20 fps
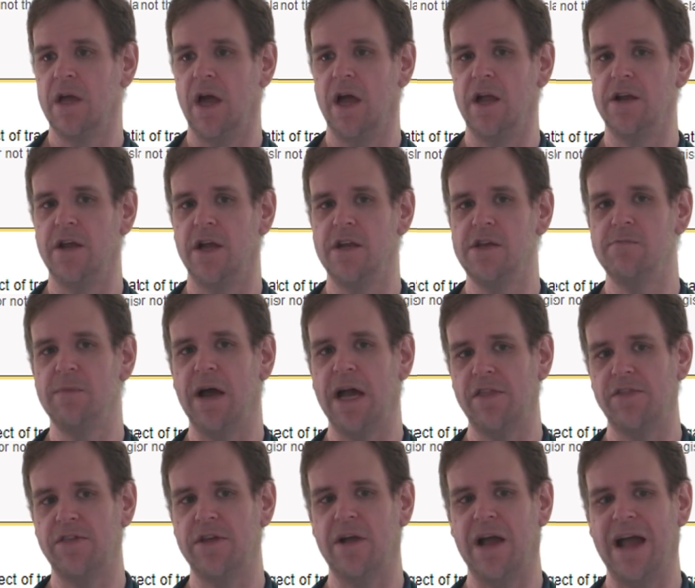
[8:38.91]
And, and you
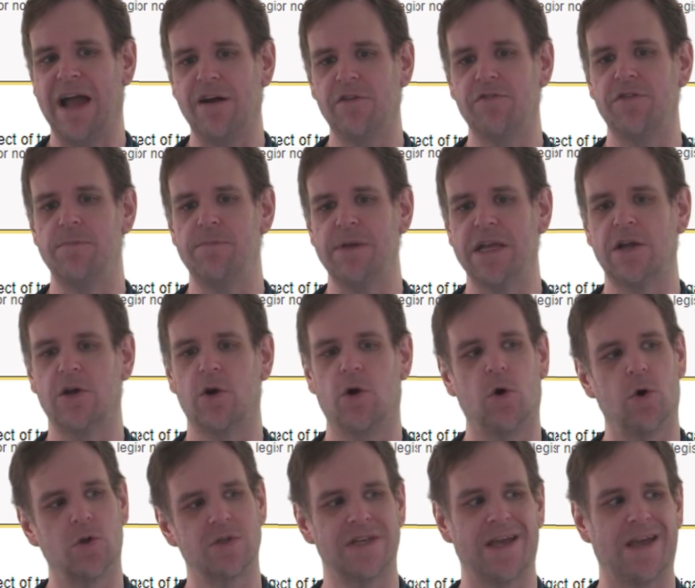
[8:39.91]
might think, how have they been
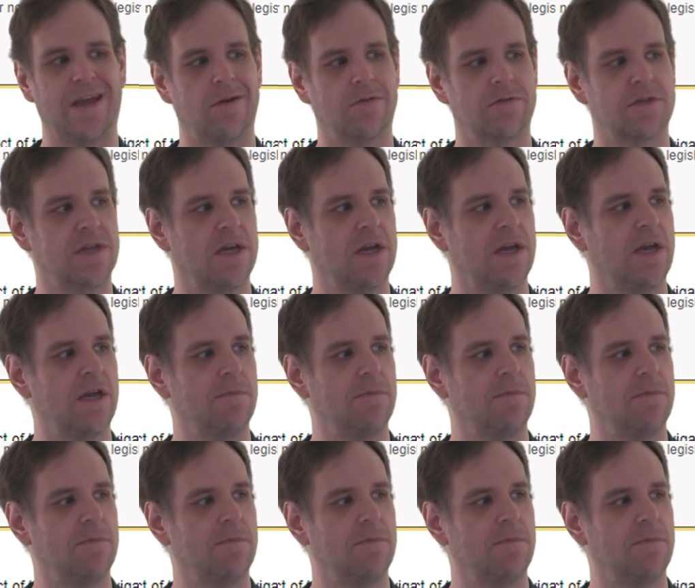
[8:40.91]
caught out?